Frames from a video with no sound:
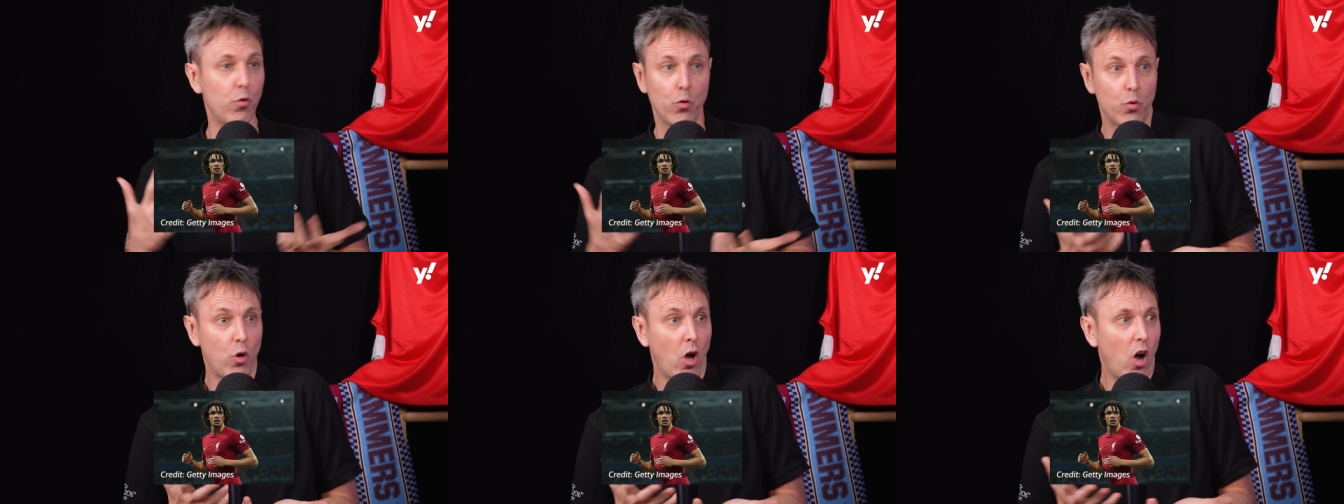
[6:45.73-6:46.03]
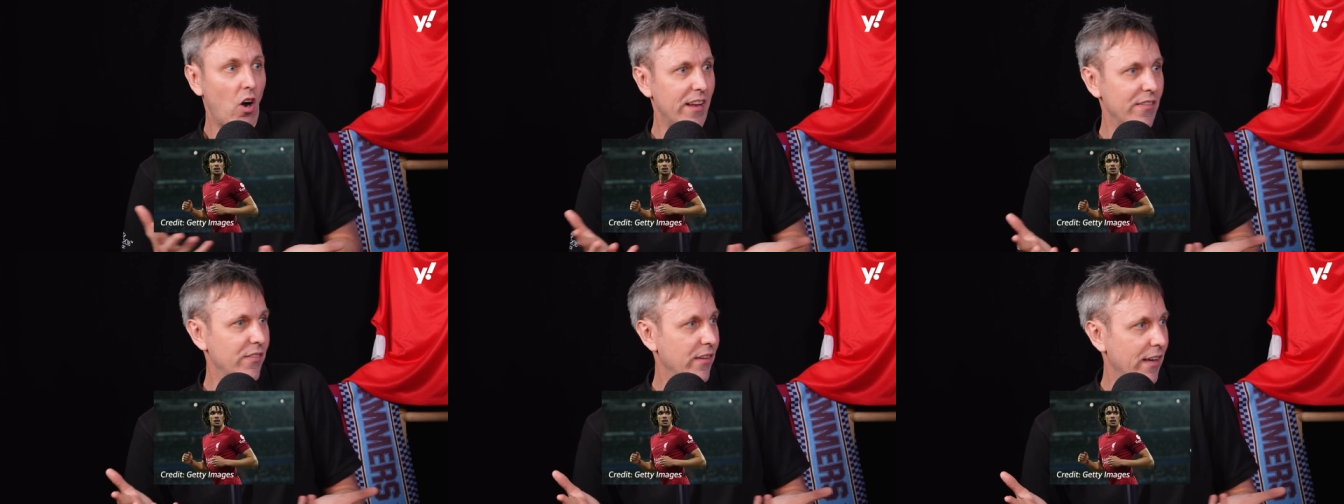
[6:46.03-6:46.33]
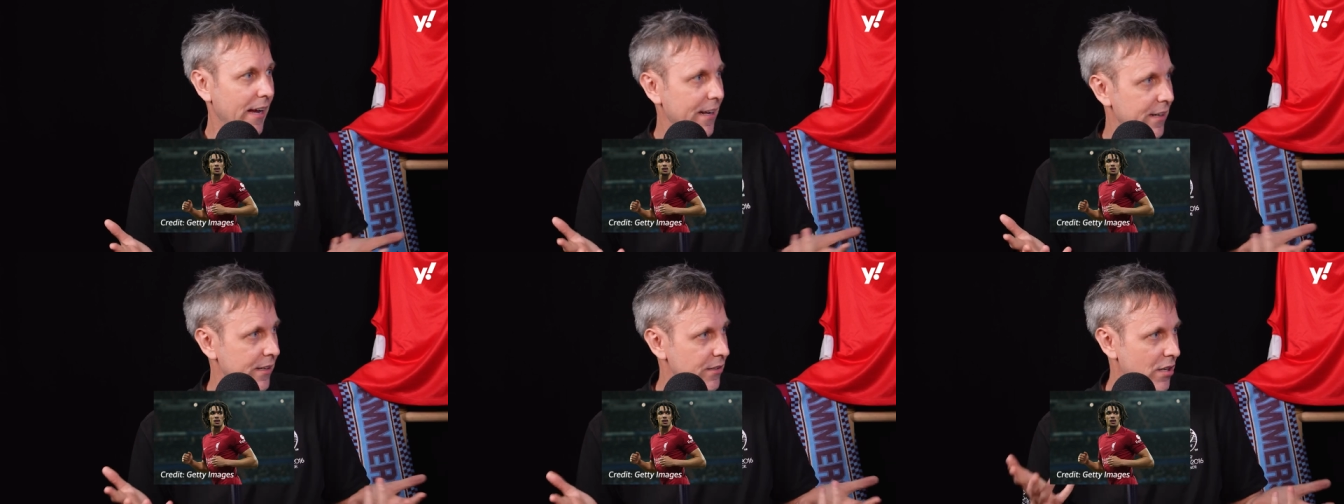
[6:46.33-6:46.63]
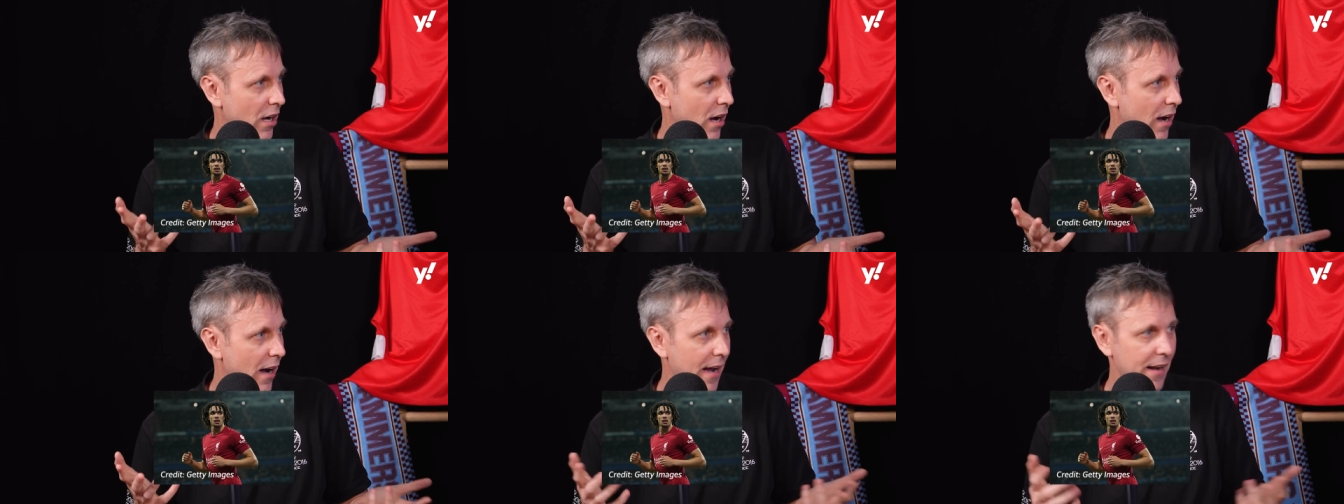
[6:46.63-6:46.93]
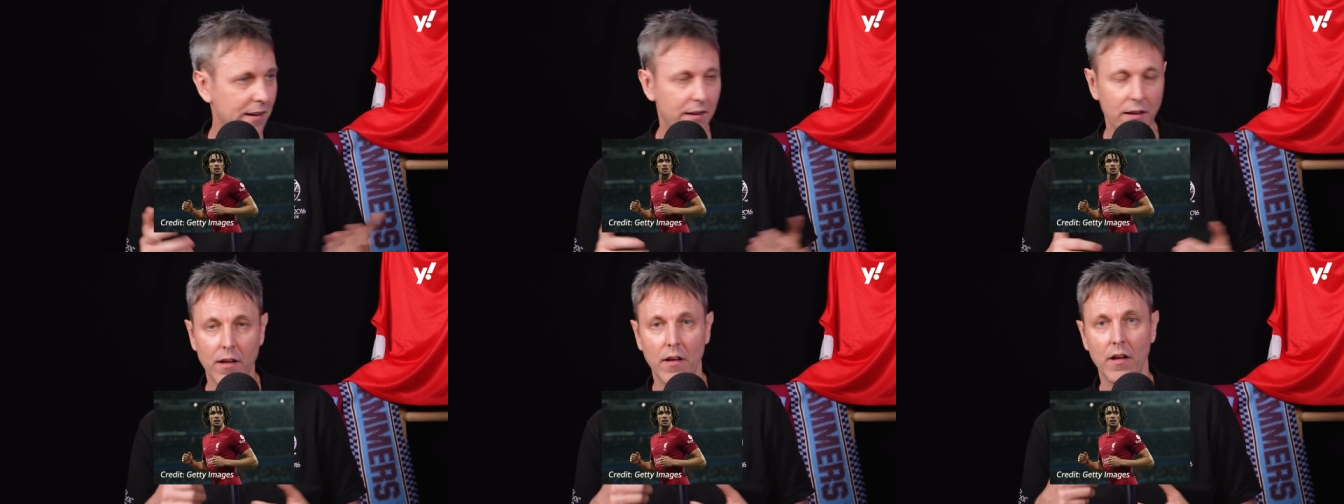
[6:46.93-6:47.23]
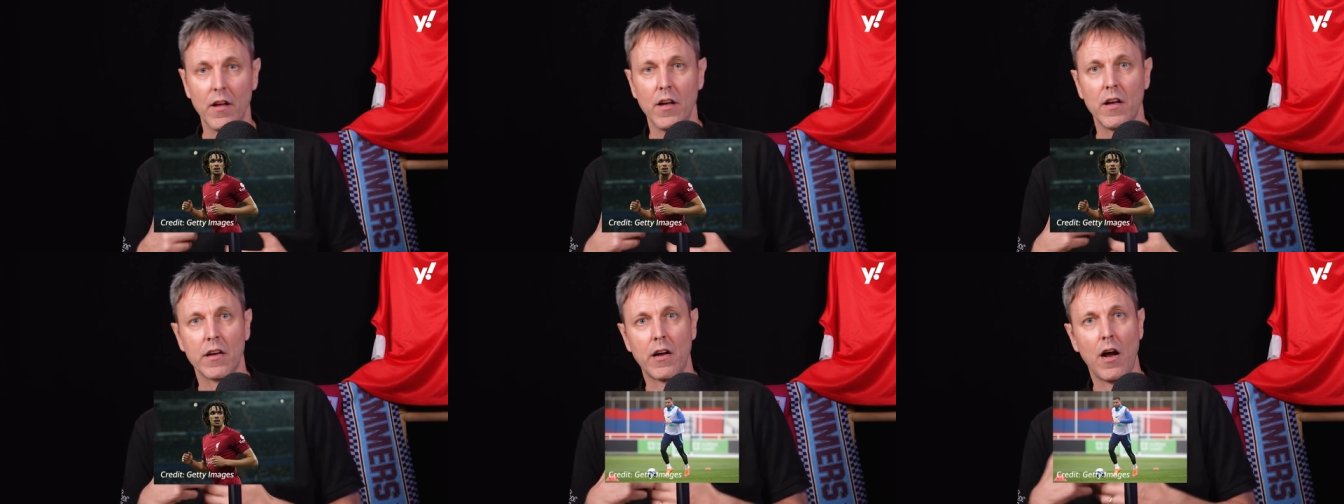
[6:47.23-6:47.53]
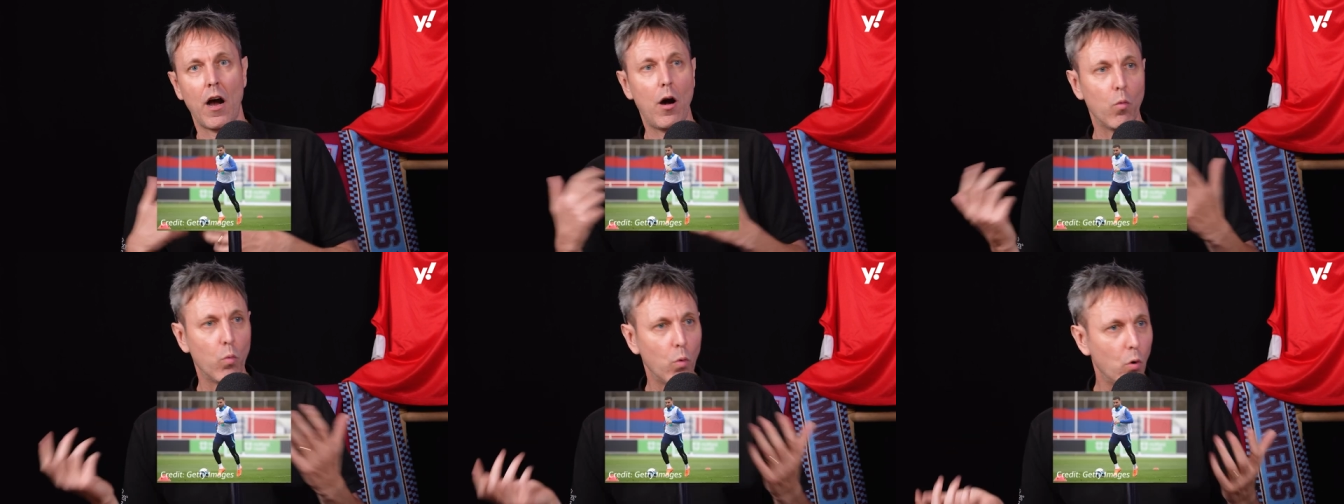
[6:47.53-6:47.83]
who can't even get in the side,
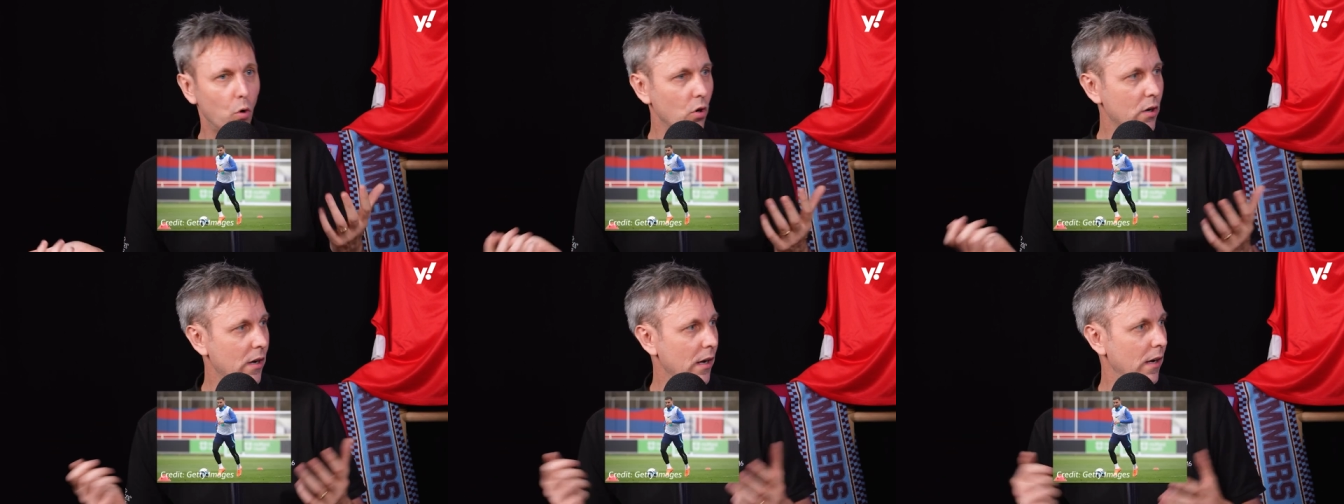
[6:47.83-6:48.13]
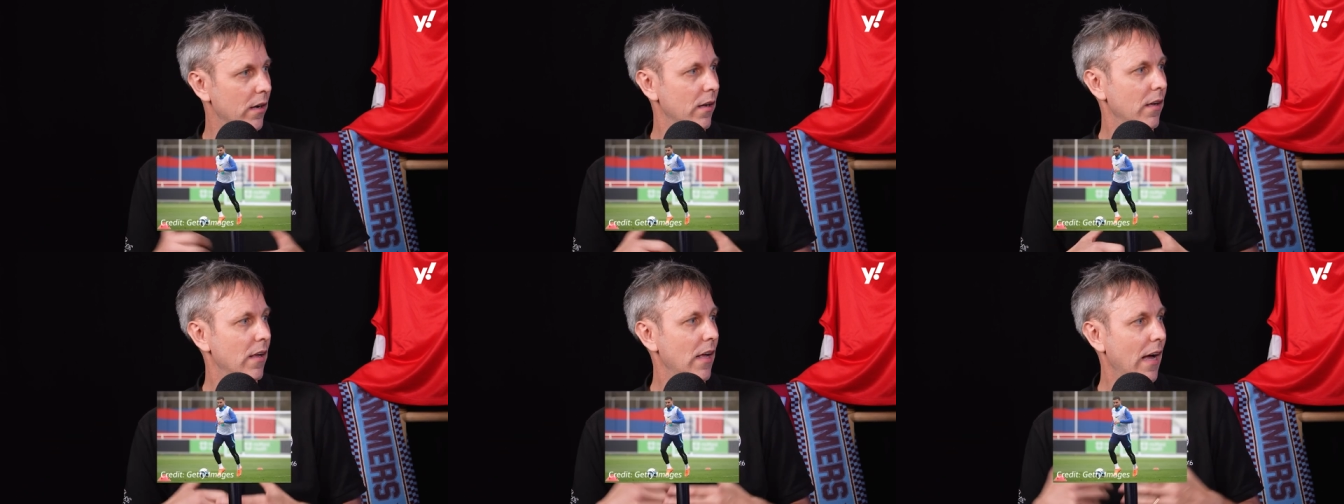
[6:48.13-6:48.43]
Kyle Walker,